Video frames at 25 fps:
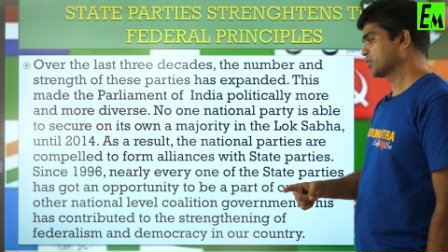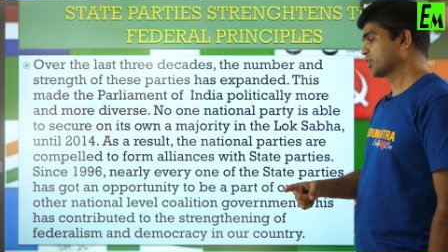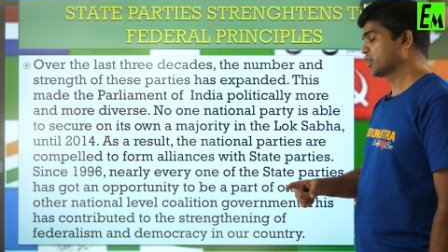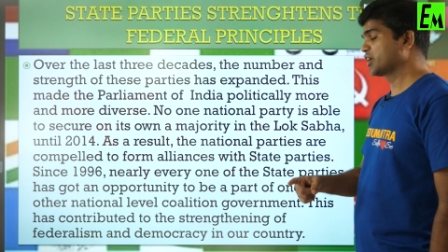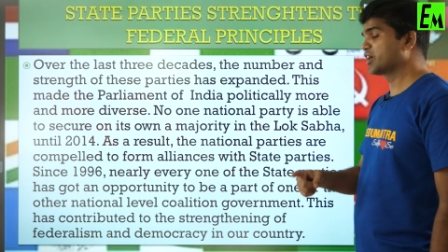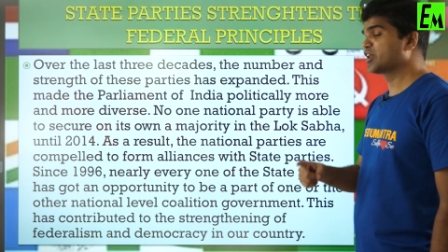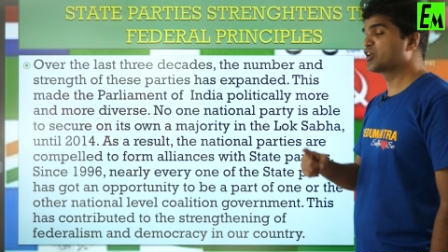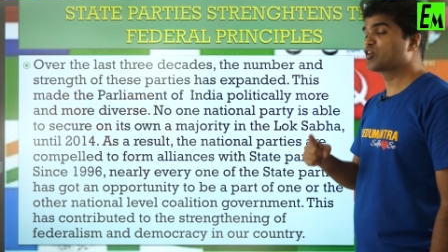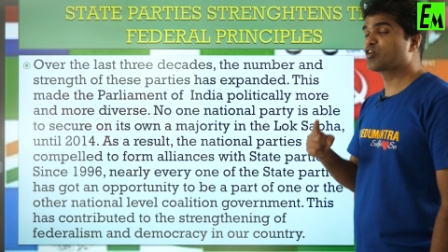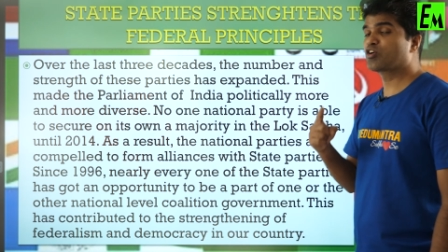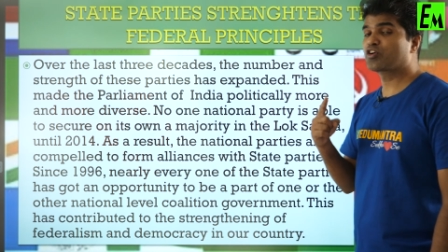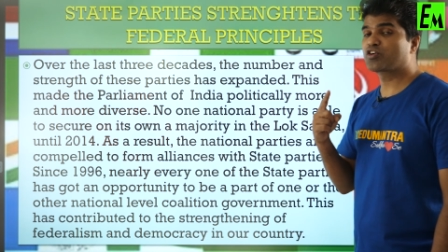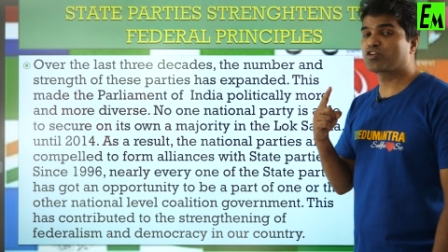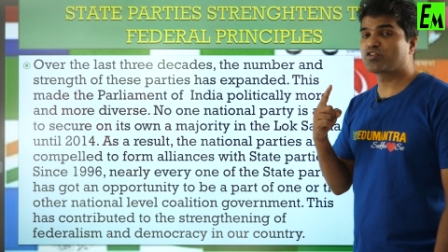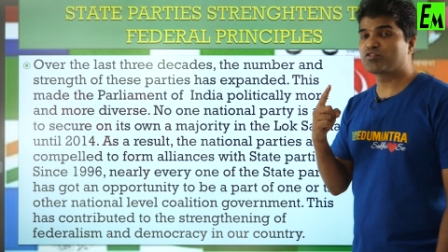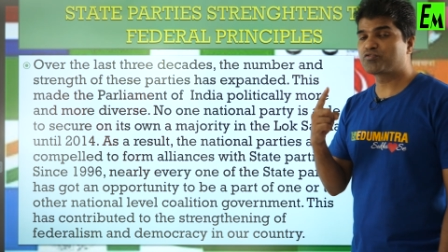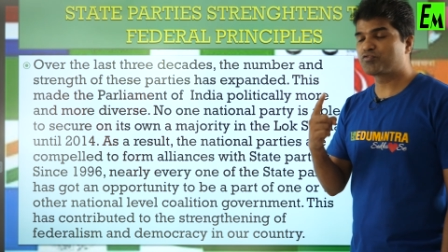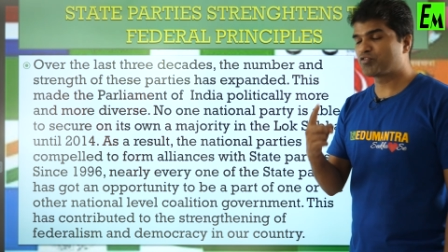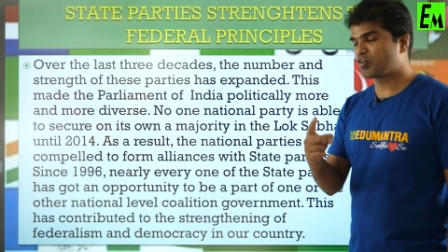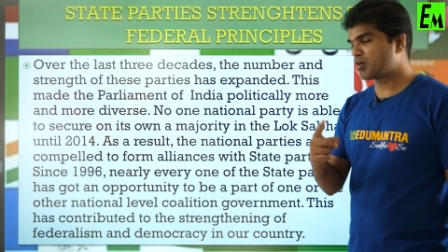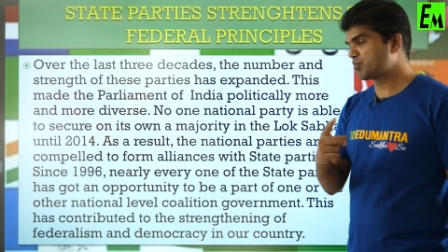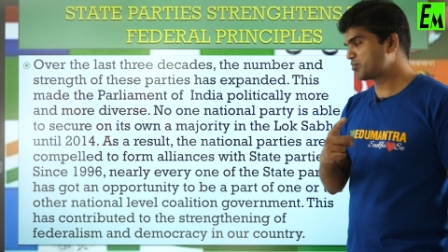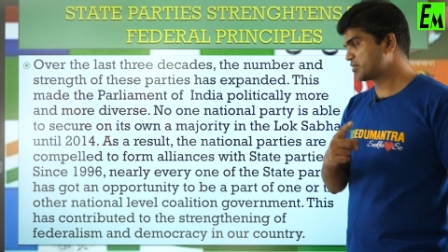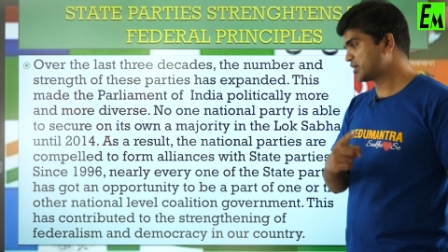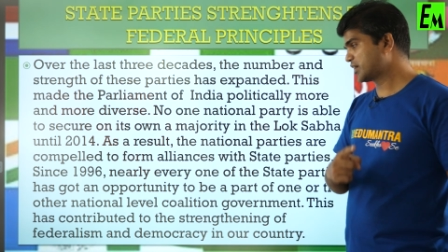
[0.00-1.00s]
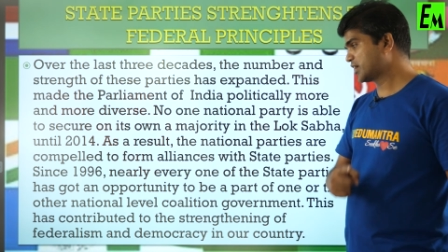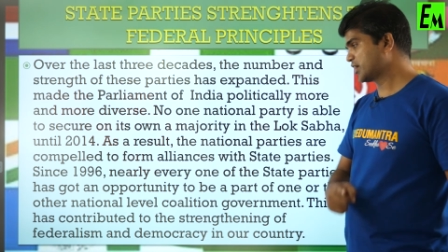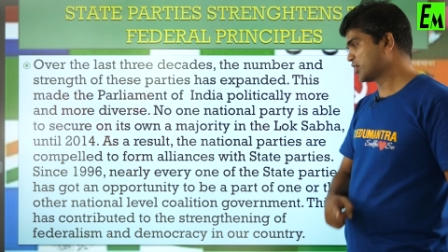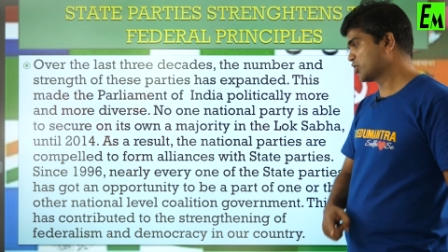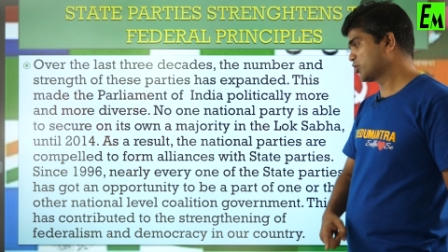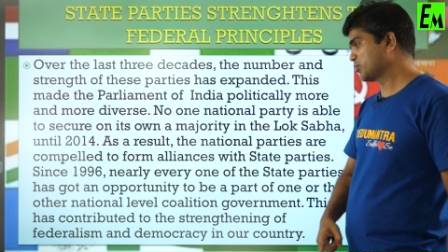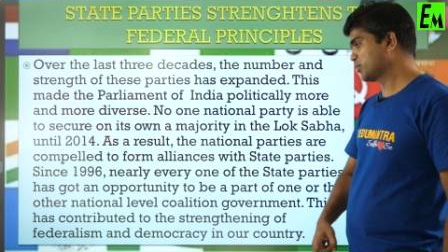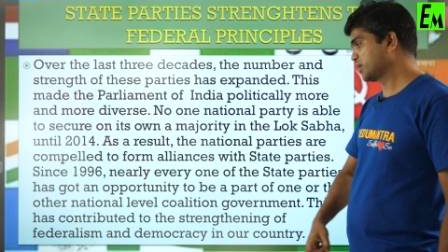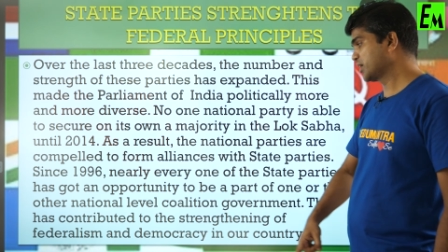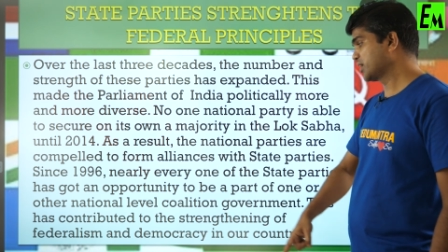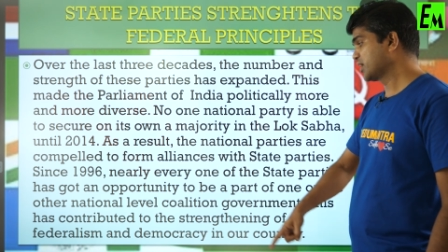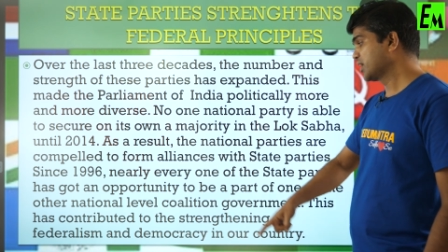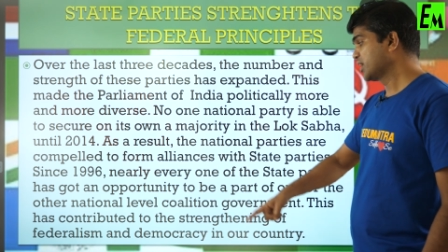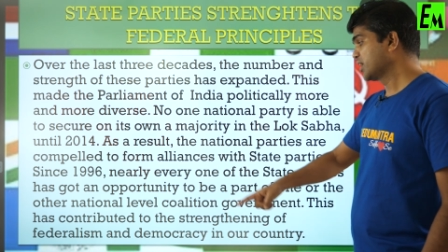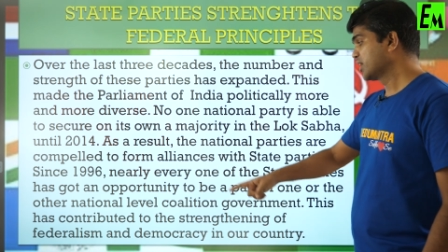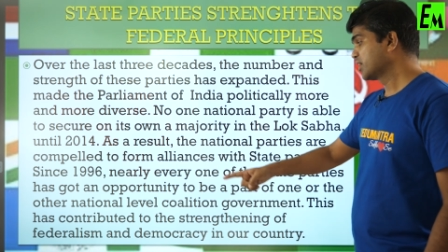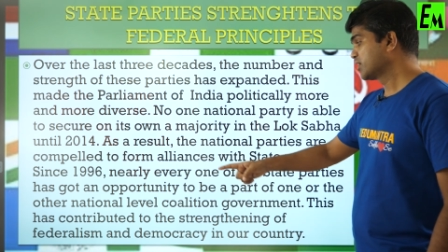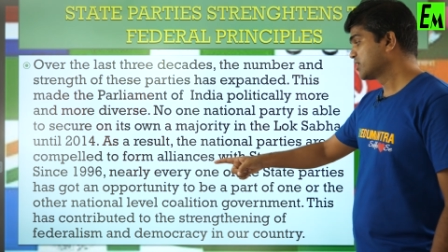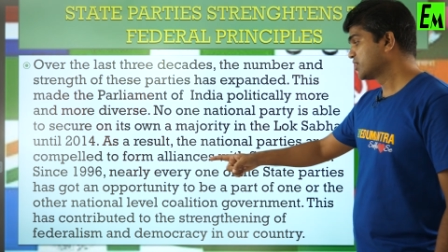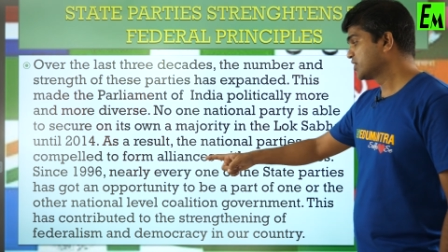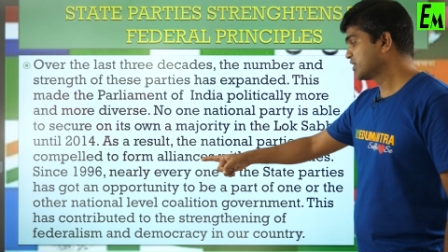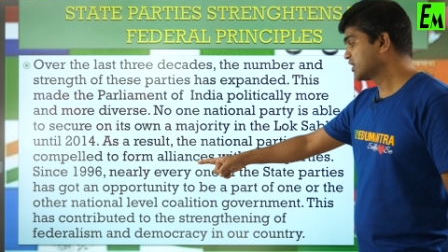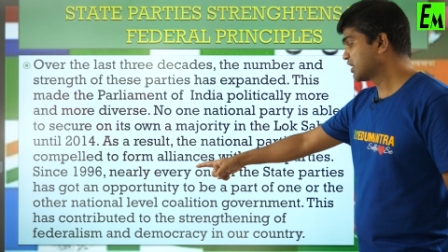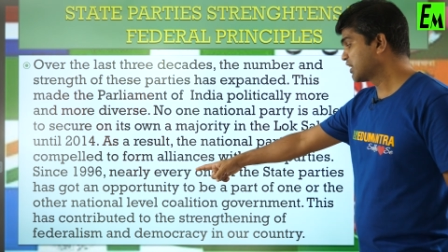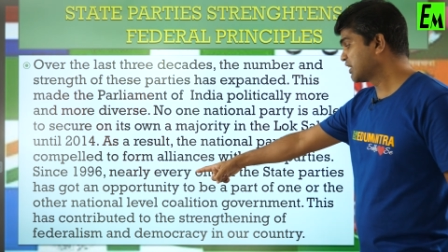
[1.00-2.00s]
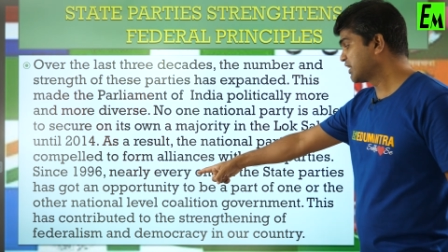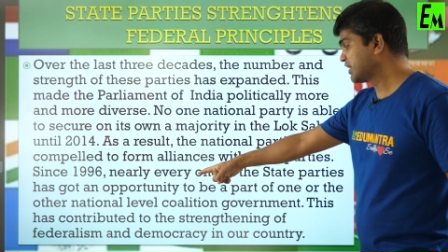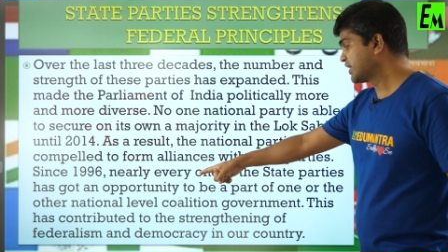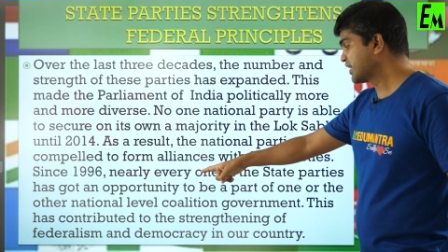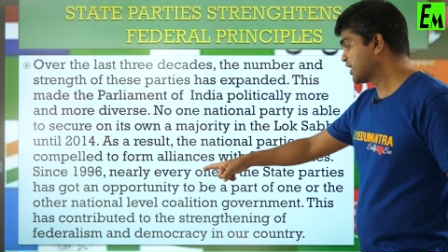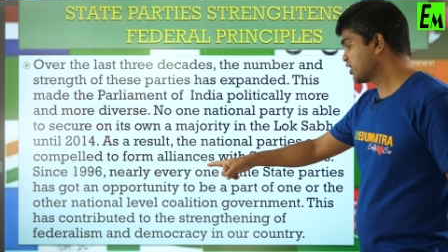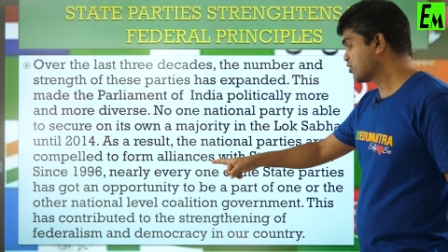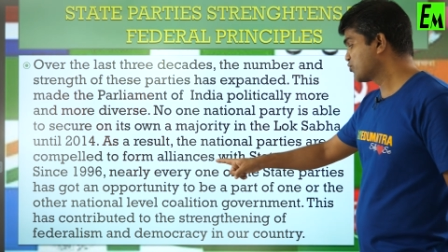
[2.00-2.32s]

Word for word: in order to form the government. Nearly